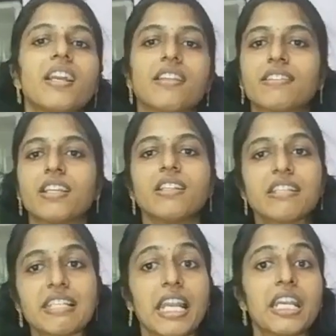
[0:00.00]
is a
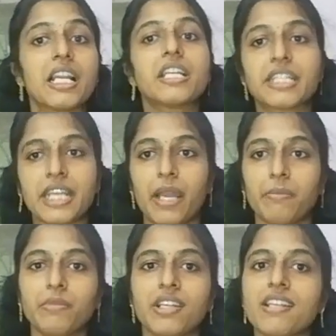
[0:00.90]
general
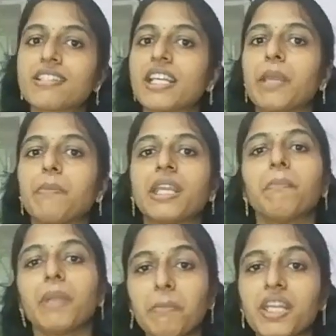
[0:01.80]
term describing
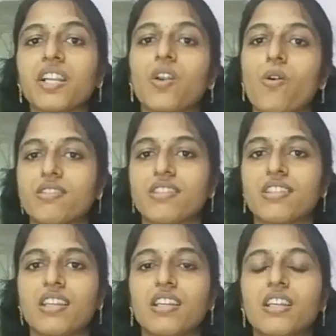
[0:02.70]
memory loss.
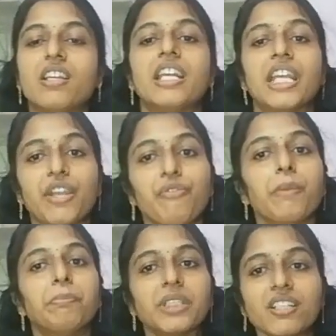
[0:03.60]
If a
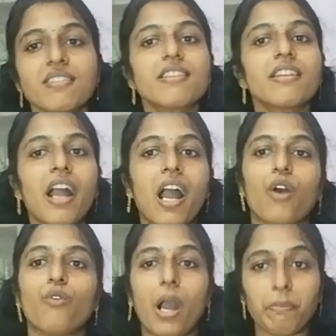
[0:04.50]
person has
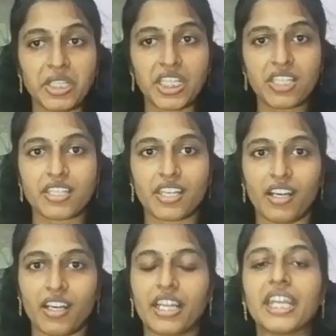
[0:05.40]
amnesia,
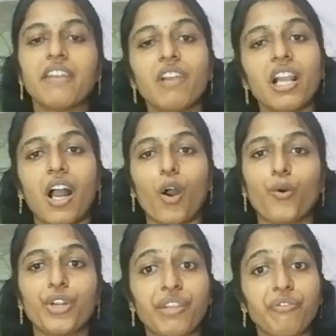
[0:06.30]
he will
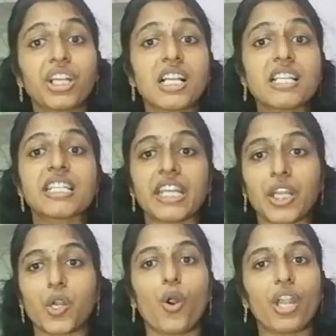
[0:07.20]
have difficulty
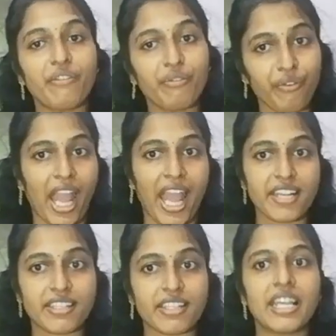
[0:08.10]
recalling
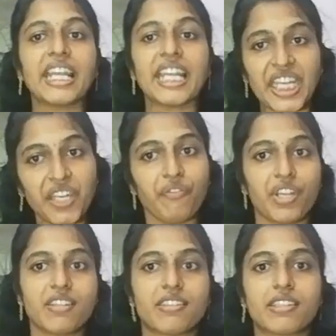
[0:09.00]
facts,
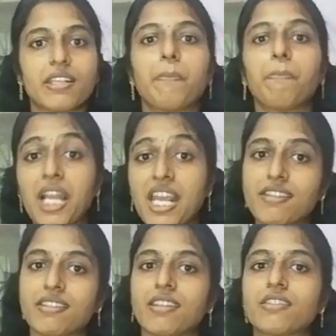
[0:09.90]
events,
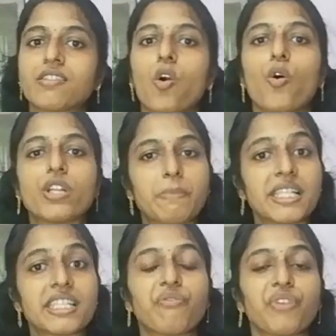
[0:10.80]
places, or
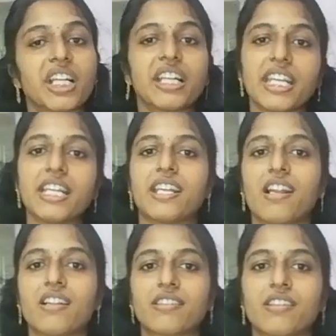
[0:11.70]
specific
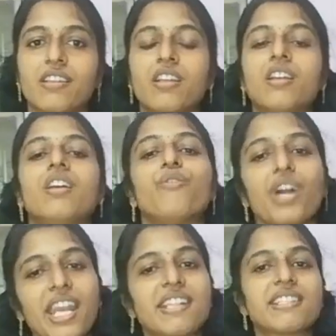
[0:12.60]
details.
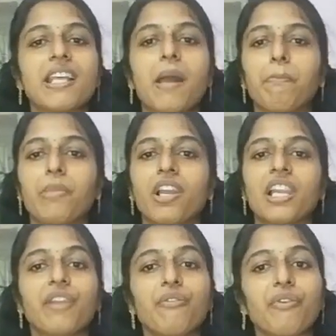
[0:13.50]
For example,
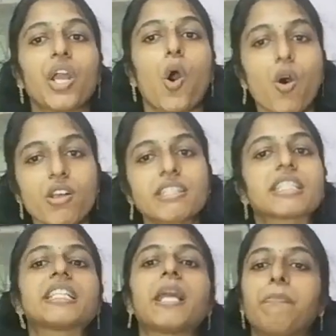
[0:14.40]
if I
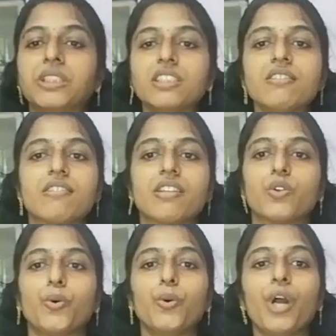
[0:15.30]
ask a person
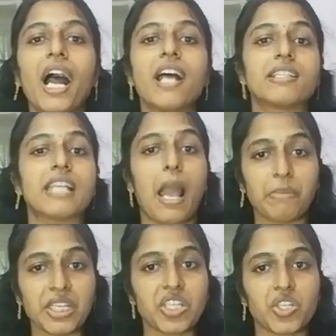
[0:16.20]
who has
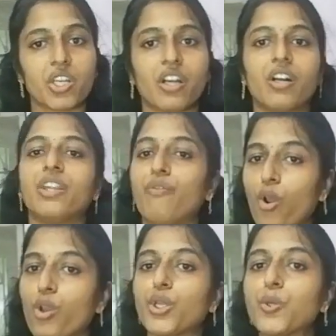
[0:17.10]
amnesia the
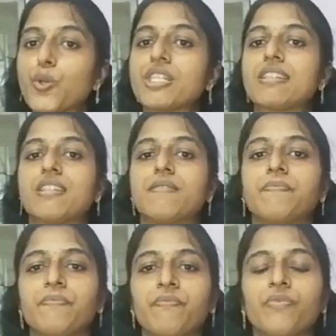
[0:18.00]
following question,
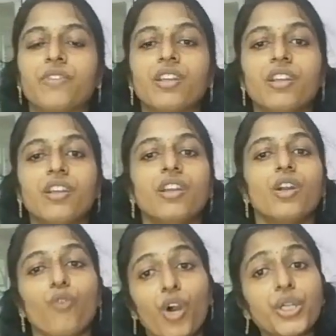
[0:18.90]

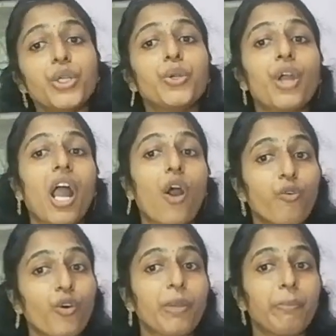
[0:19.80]
"What did you have
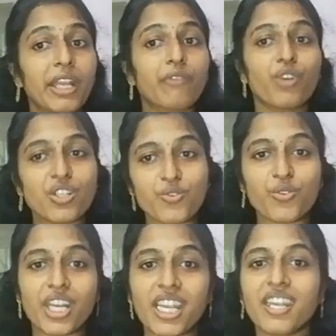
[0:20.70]
for breakfast
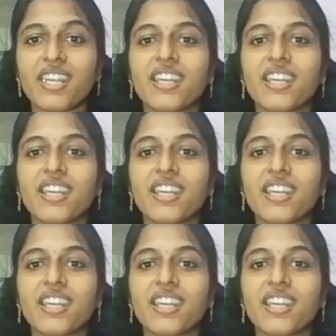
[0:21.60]
today?"